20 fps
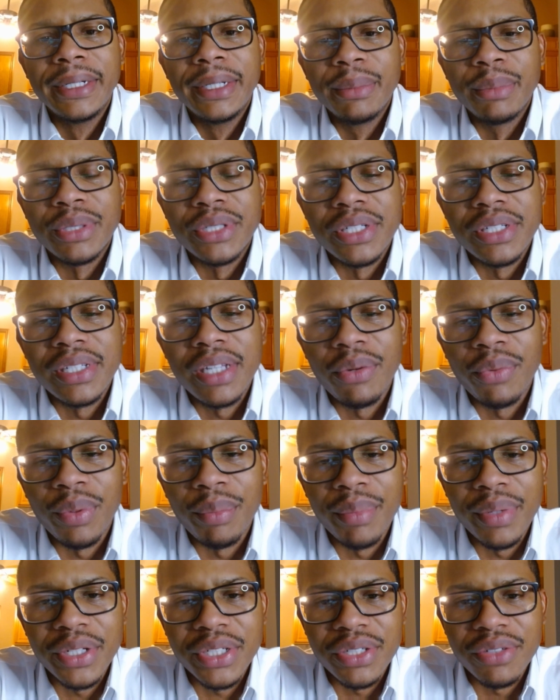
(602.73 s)
But she's in
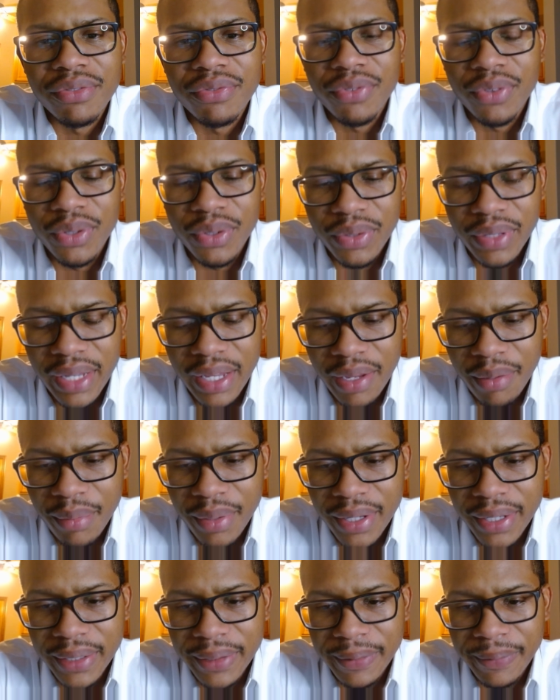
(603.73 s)
remission for
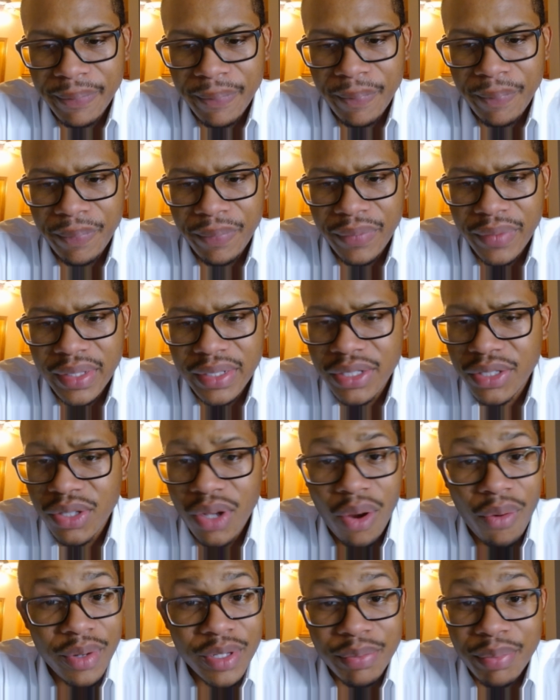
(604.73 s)
leukemia. She's
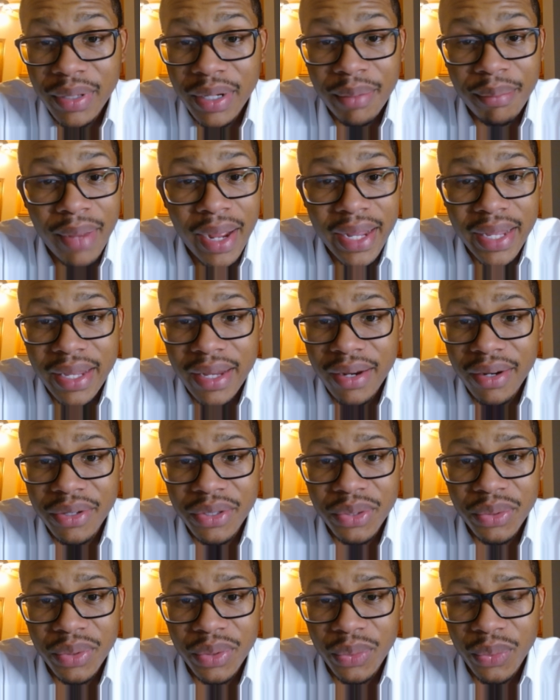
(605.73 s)
always been in my care
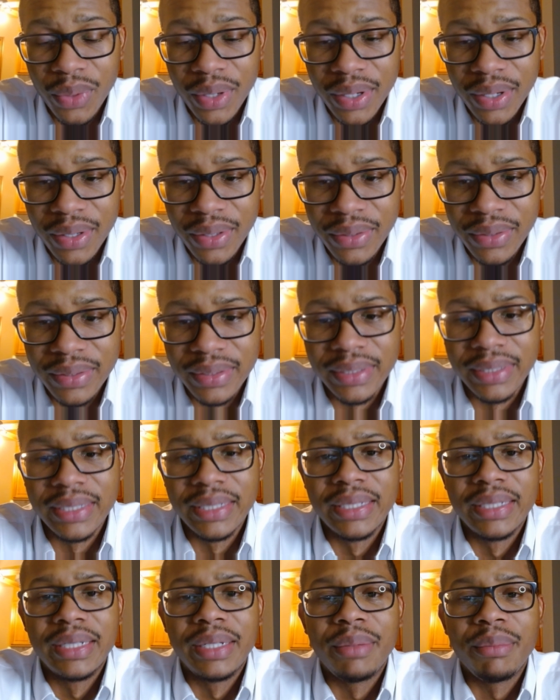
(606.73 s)
doing well.
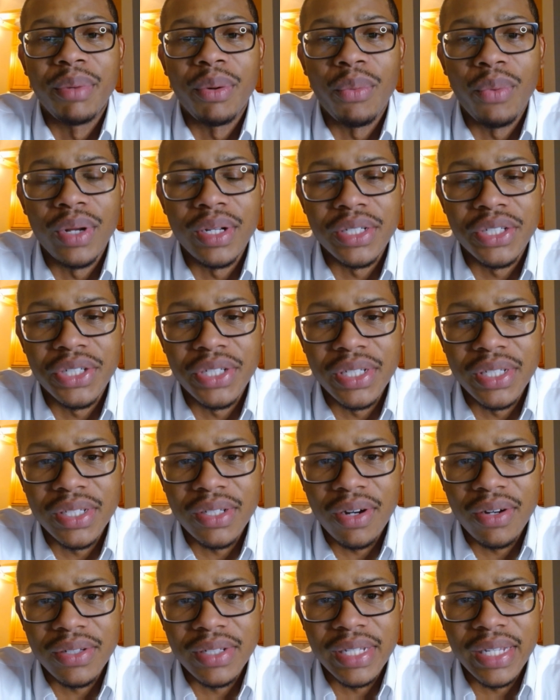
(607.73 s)
But once she
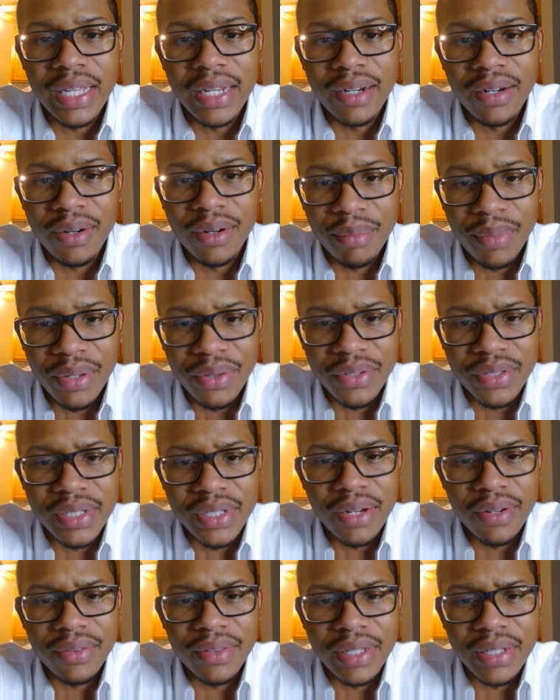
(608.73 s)
starts to get in her mother's
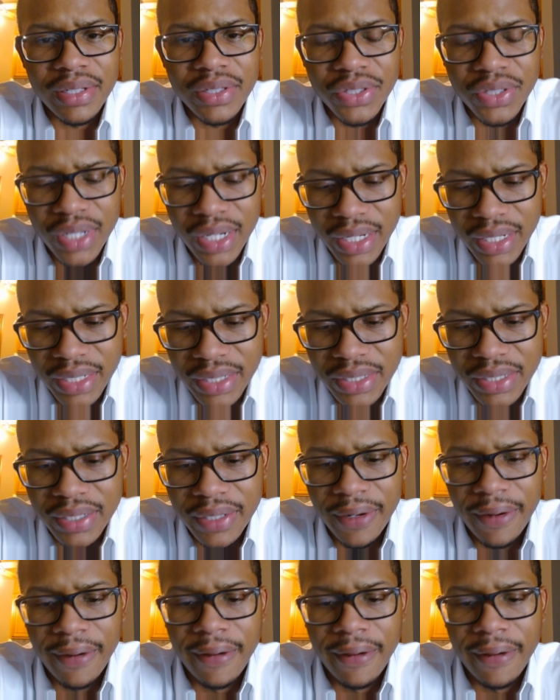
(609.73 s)
care, things change.